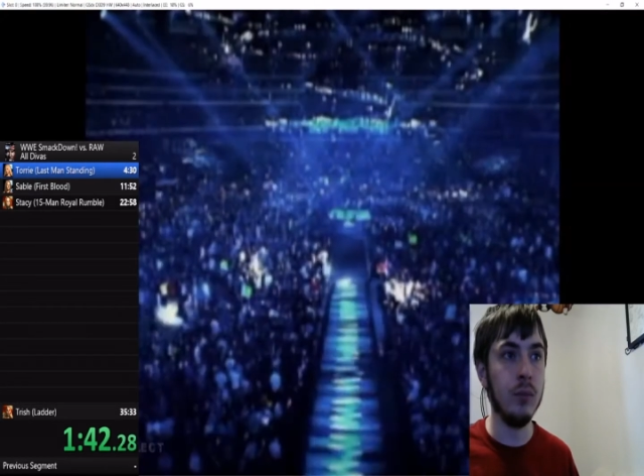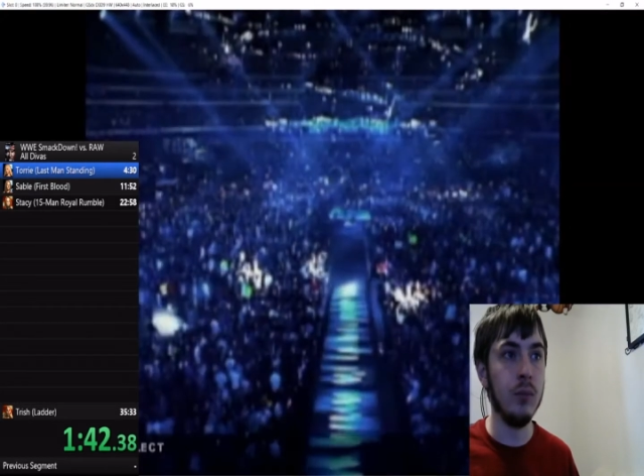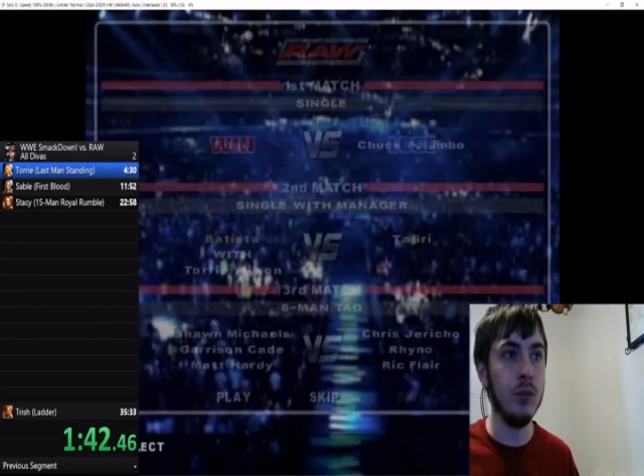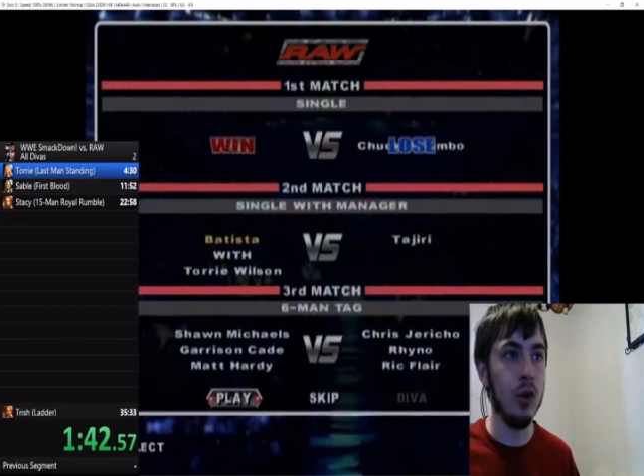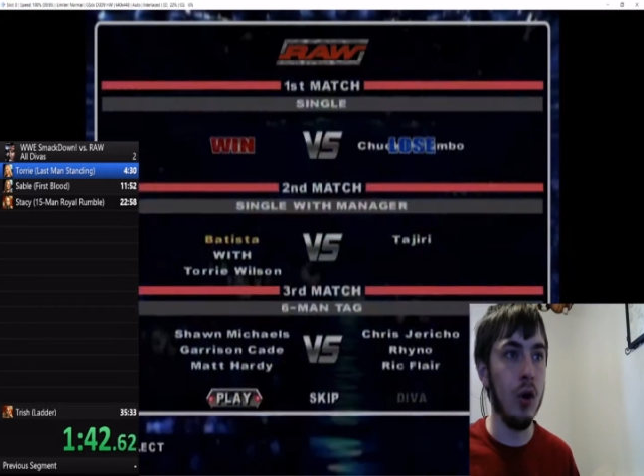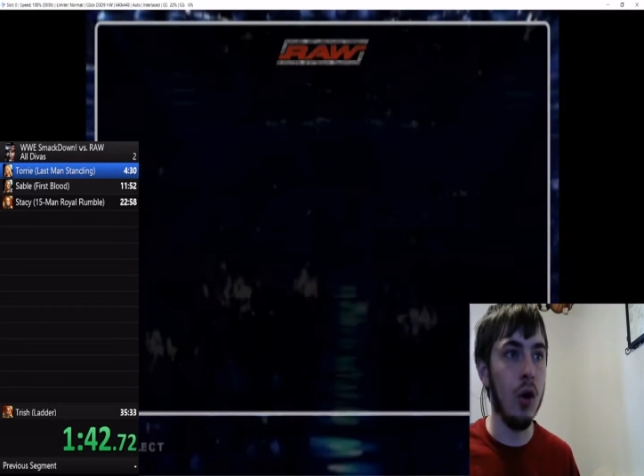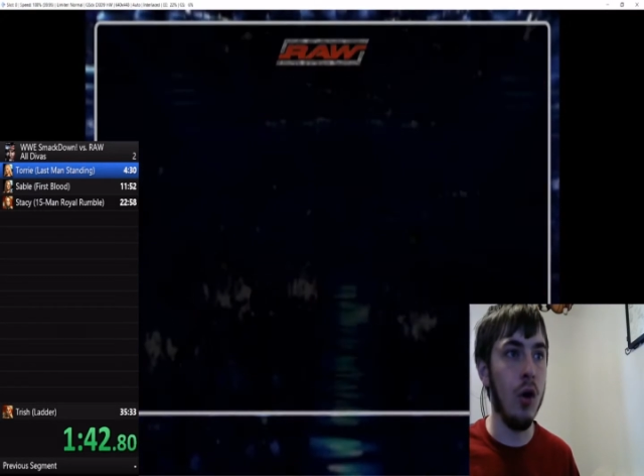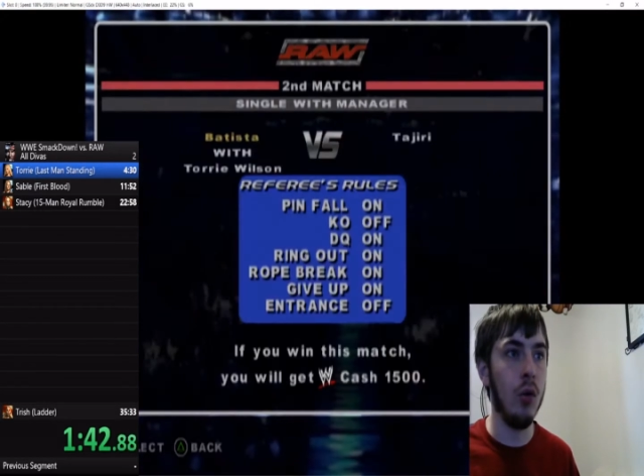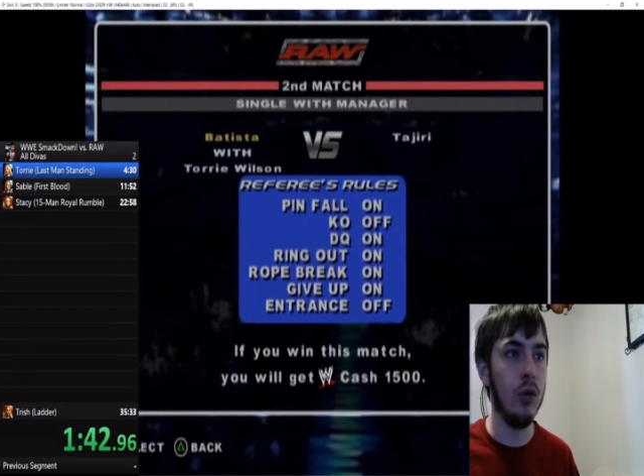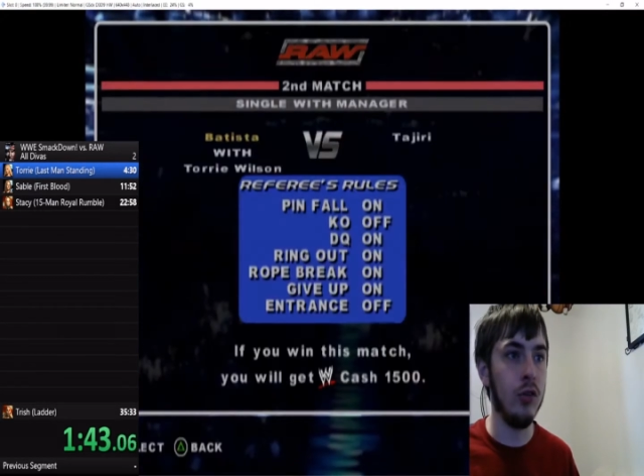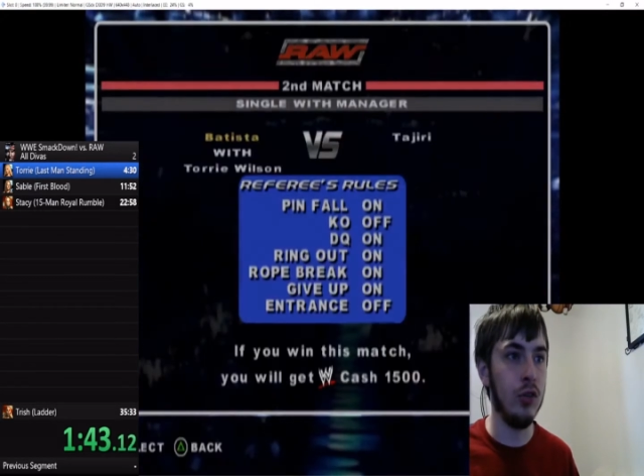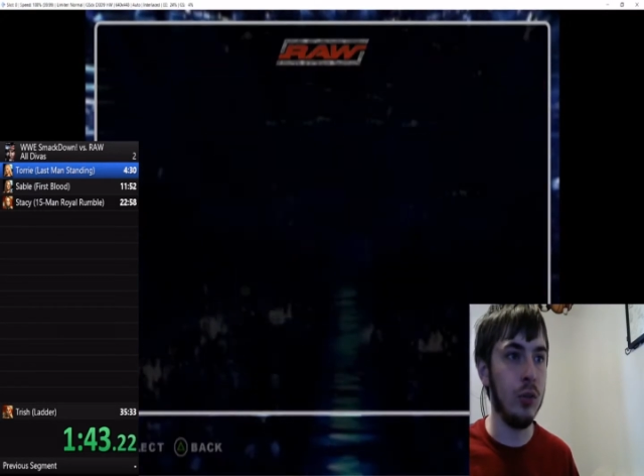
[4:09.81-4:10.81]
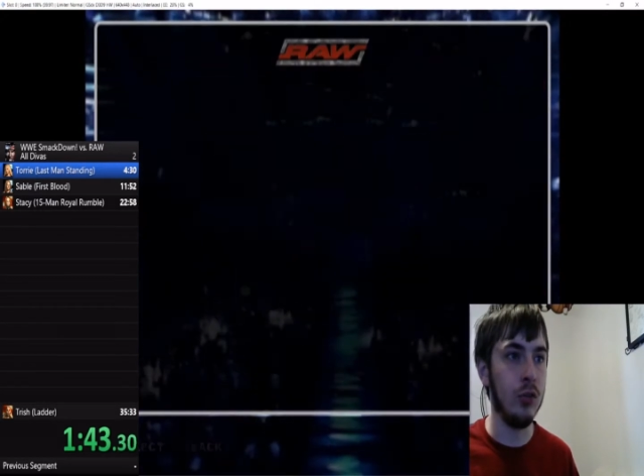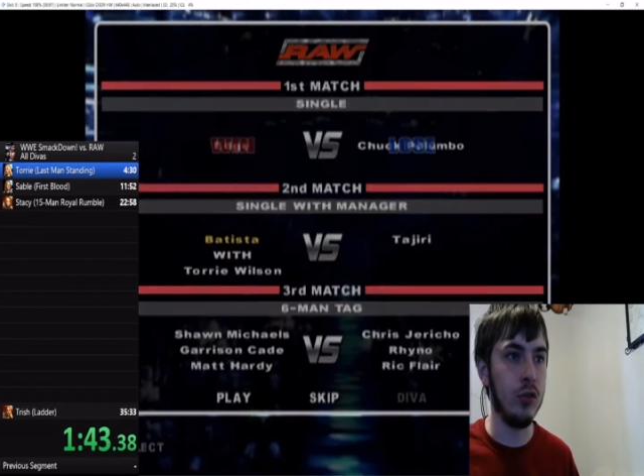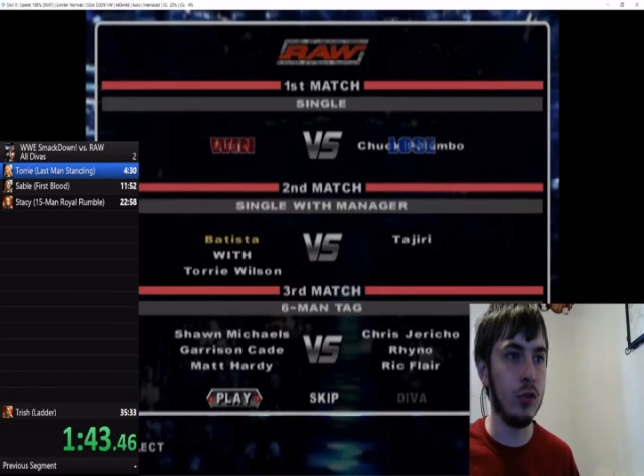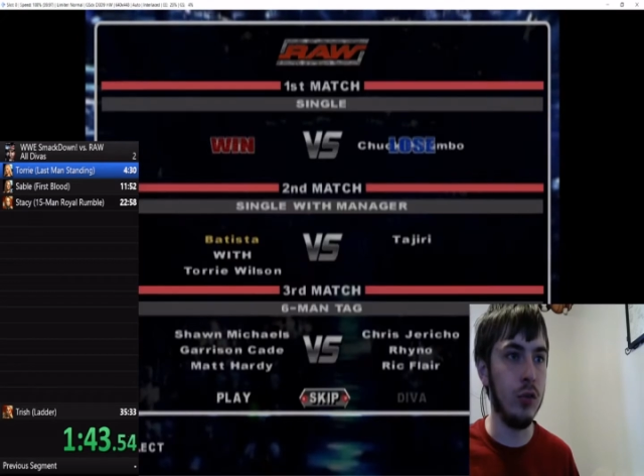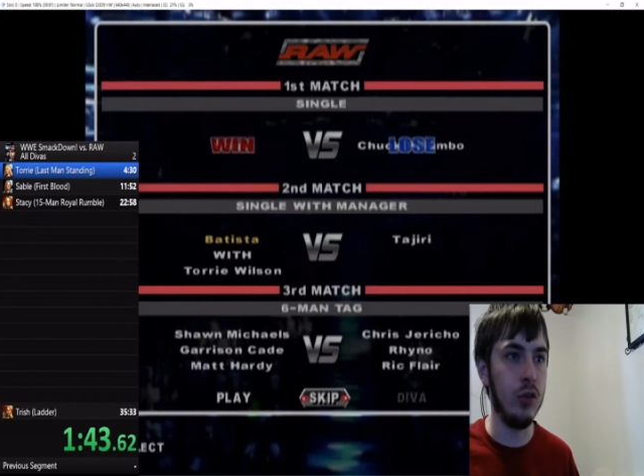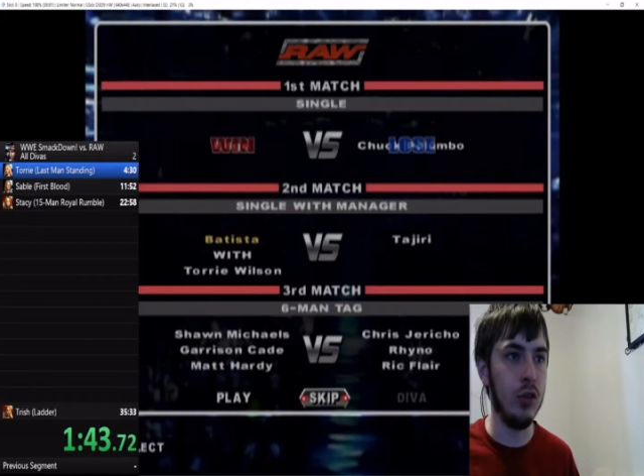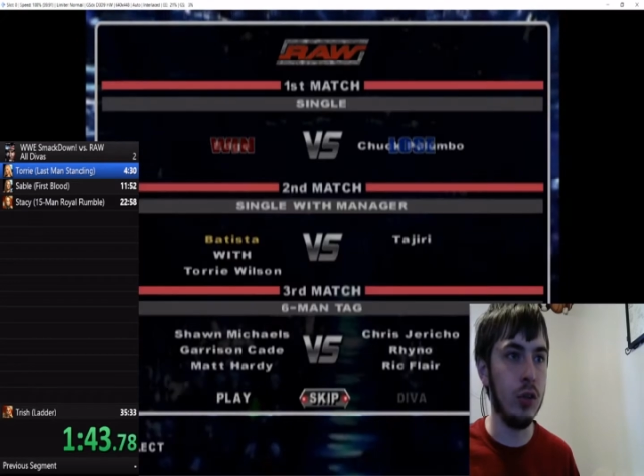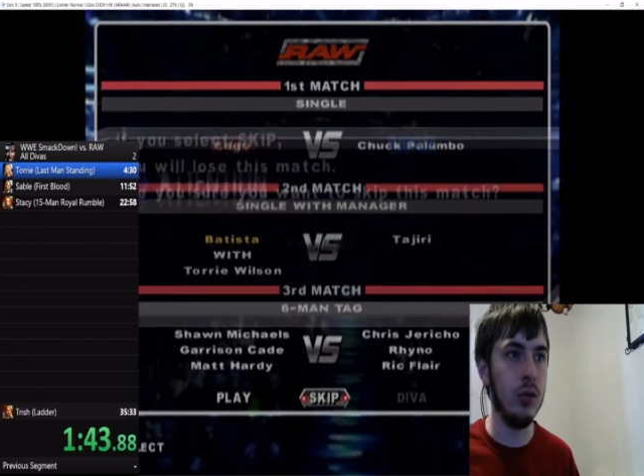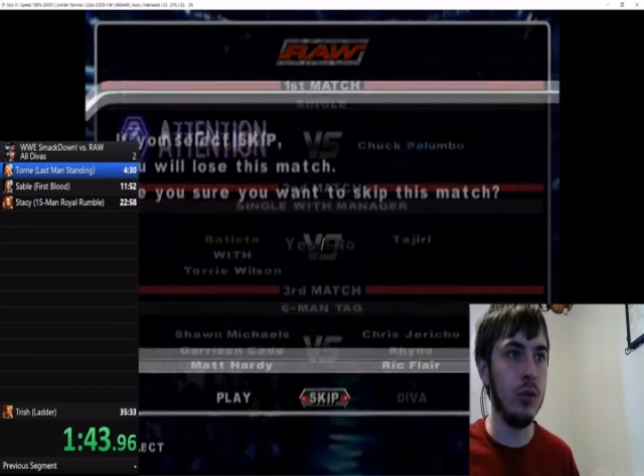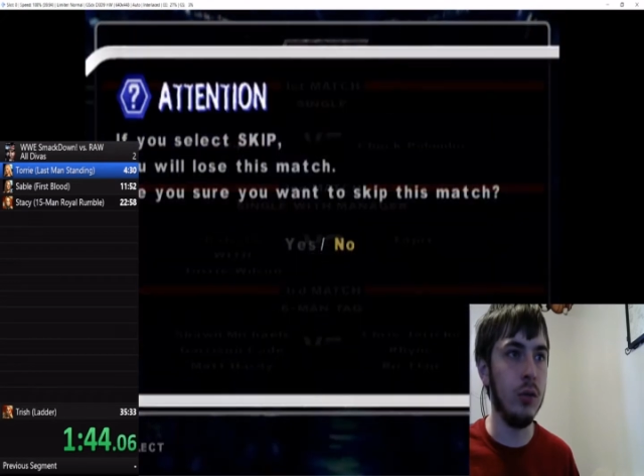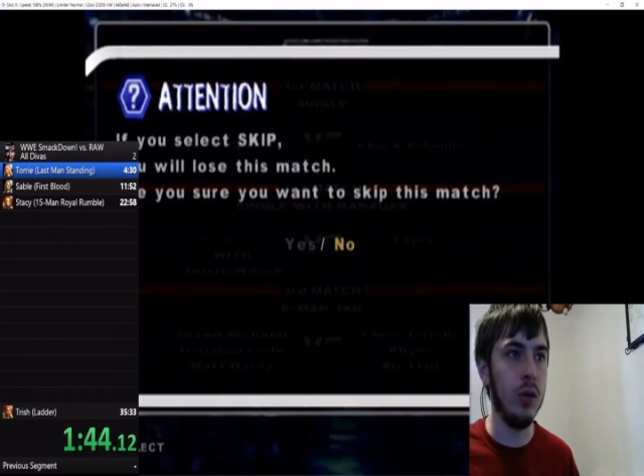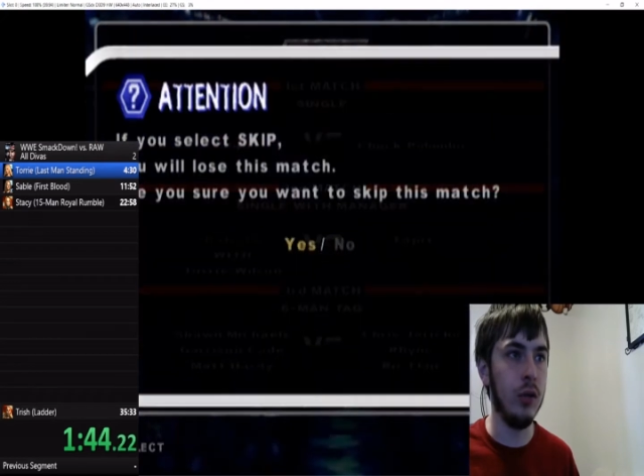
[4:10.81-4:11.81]
so she wants to switch to you.
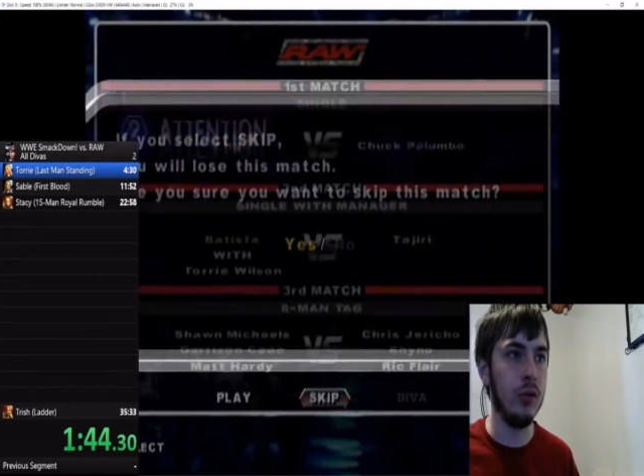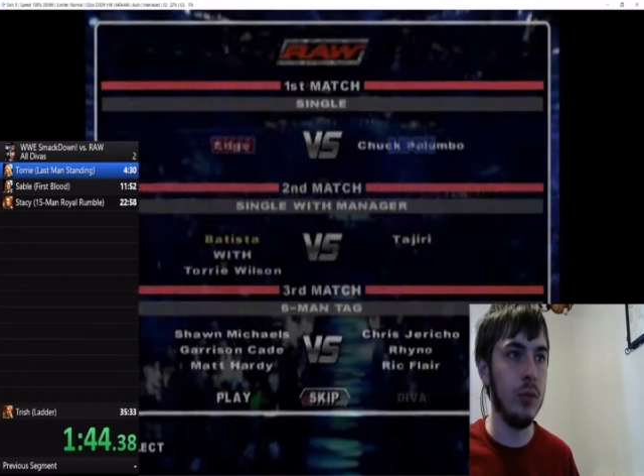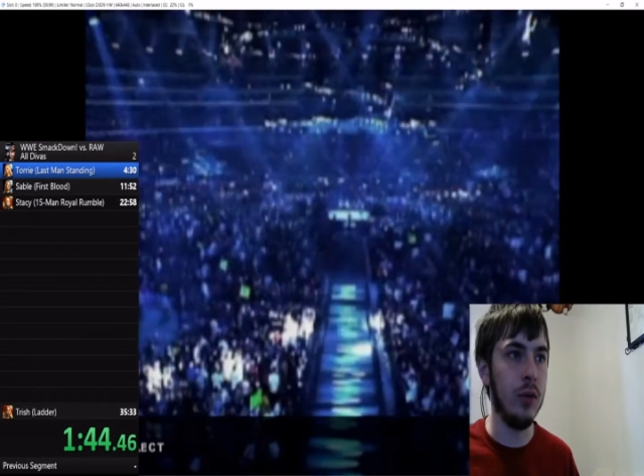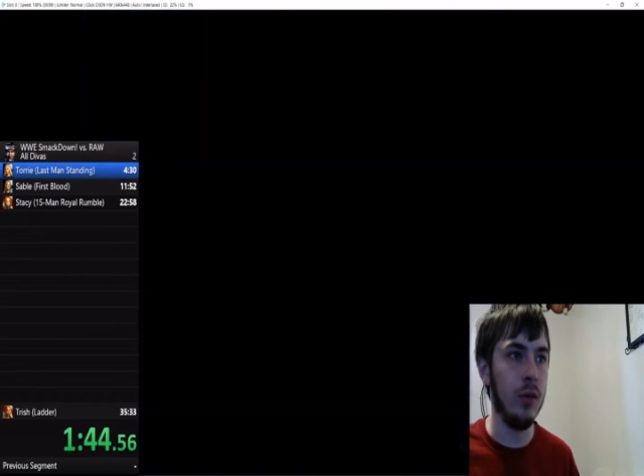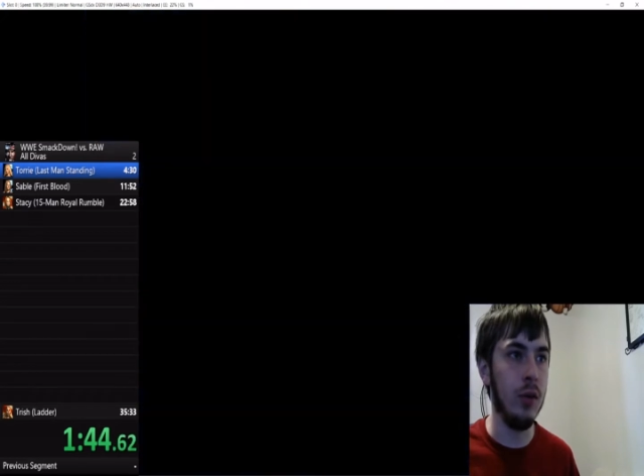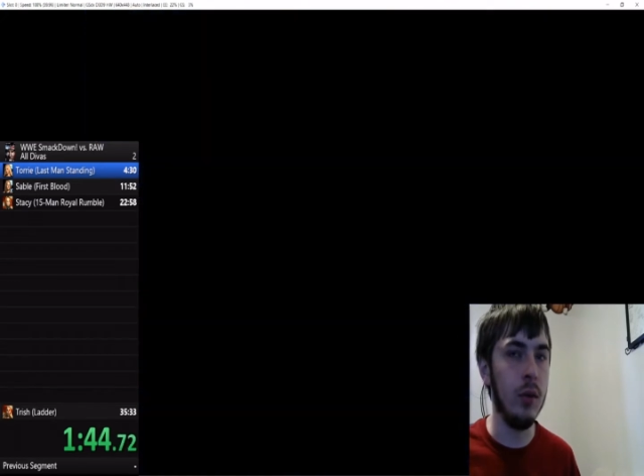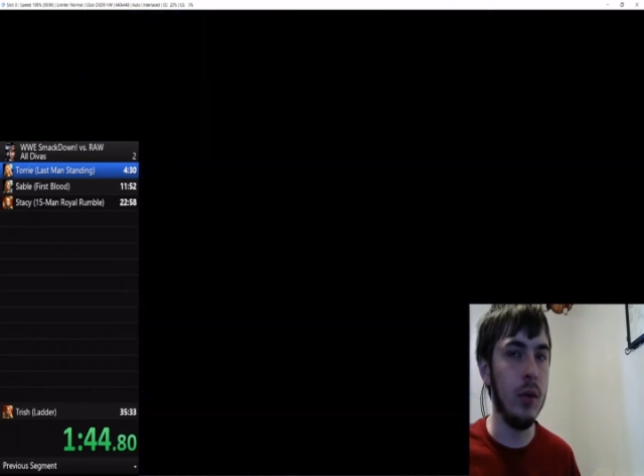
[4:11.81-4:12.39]
I just messed up.